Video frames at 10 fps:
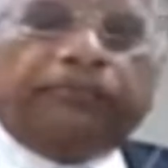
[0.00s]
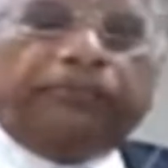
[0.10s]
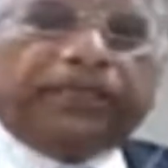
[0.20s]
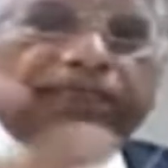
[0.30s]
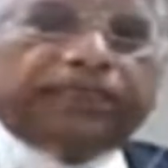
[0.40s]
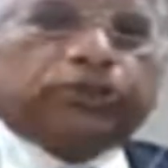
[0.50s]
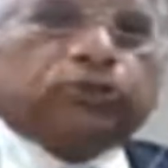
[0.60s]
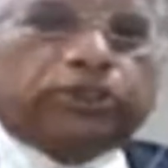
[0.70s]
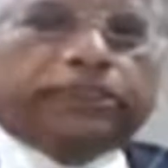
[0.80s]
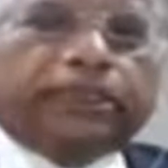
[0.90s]
basic
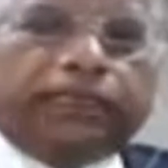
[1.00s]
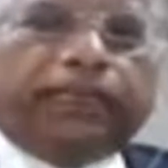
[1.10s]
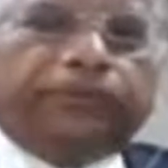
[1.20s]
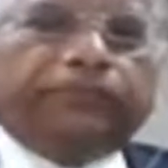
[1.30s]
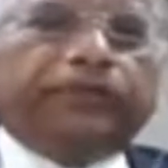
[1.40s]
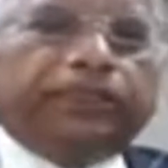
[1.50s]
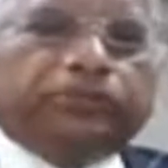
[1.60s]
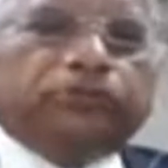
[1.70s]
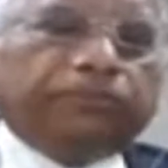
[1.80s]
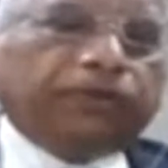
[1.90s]
social everybody
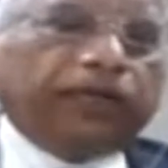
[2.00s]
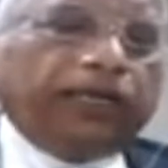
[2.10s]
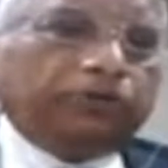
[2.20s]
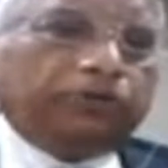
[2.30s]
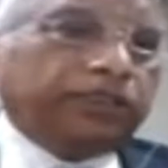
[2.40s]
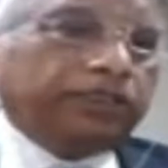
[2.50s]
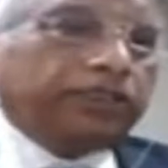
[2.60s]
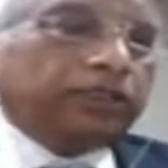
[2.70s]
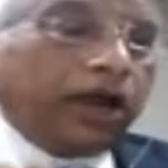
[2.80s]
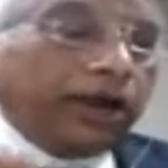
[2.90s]
should employ, which
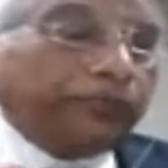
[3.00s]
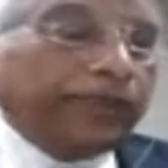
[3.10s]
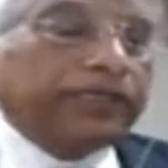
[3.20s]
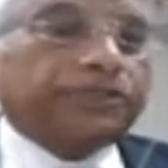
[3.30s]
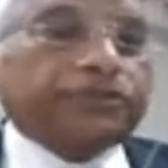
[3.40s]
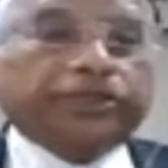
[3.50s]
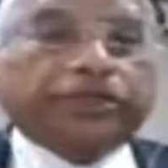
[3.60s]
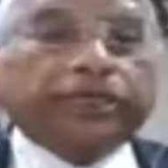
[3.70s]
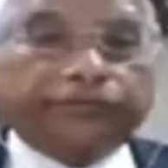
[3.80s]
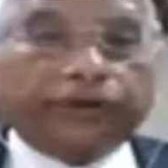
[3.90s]
is not being
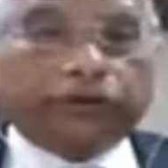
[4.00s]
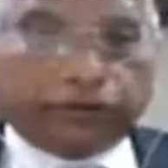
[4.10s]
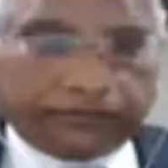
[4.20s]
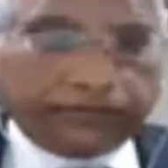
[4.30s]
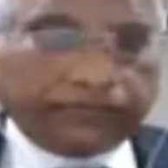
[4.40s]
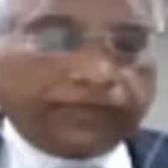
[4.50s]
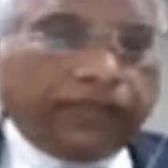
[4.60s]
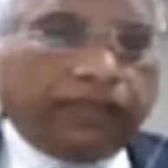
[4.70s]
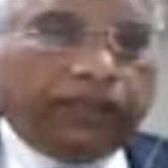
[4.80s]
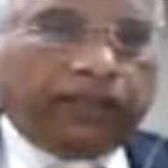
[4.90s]
strictly followed.
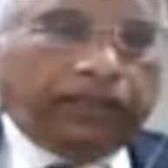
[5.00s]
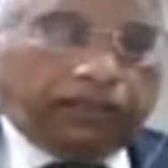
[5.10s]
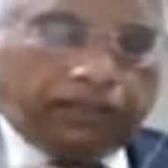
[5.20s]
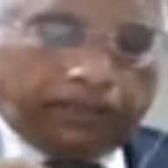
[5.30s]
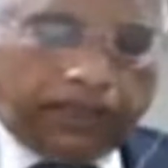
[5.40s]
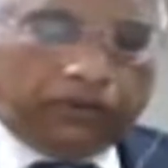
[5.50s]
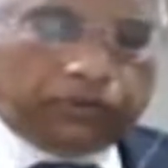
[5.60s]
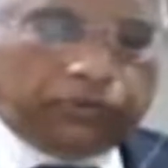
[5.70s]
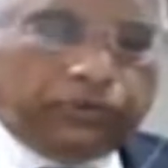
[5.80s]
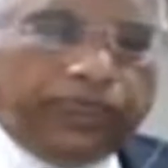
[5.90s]
Now
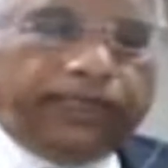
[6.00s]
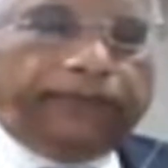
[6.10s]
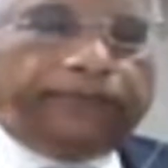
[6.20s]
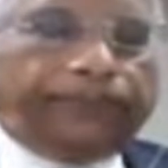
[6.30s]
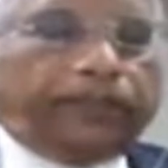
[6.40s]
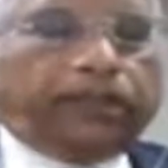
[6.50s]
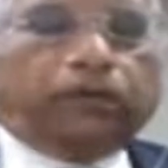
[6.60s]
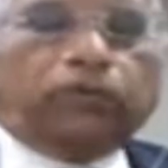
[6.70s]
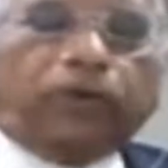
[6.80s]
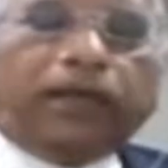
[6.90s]
today,
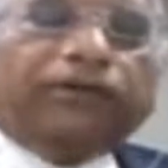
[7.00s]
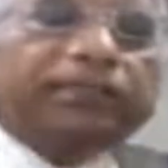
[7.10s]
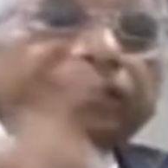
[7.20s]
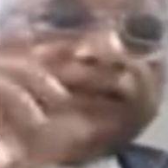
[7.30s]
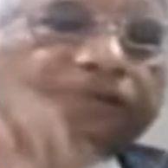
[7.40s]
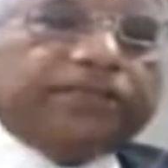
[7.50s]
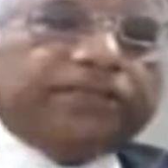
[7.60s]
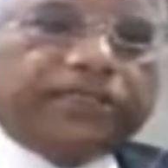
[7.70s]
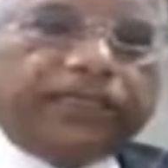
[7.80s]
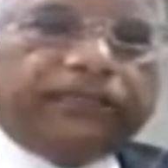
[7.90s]
whatever the
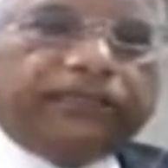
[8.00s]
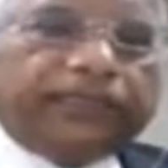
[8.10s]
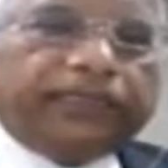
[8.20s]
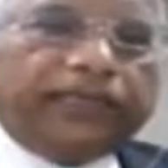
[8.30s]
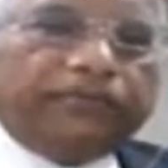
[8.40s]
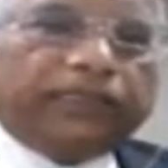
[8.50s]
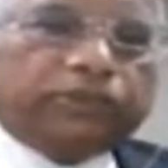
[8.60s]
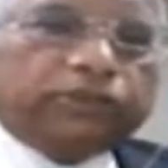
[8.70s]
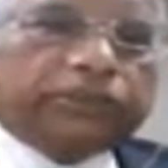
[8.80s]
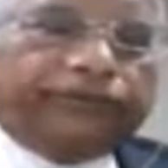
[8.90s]
industry at that time
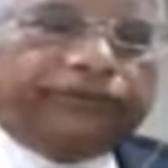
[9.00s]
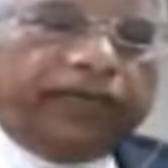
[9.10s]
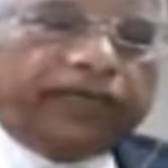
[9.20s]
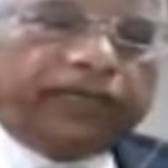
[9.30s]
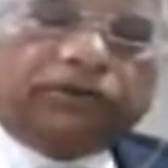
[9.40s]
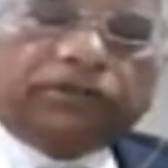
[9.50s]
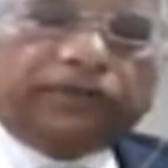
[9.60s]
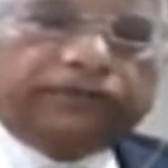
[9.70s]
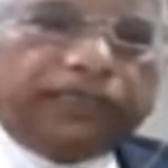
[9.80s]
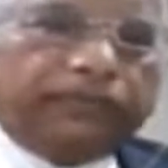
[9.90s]
also suffered on account
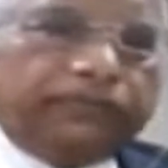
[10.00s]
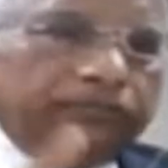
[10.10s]
of that,